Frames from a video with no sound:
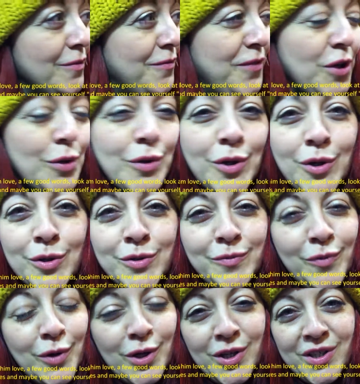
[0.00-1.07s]
few good
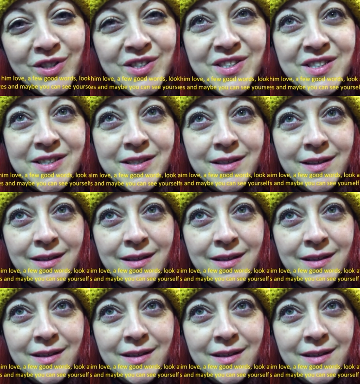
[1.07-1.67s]
words.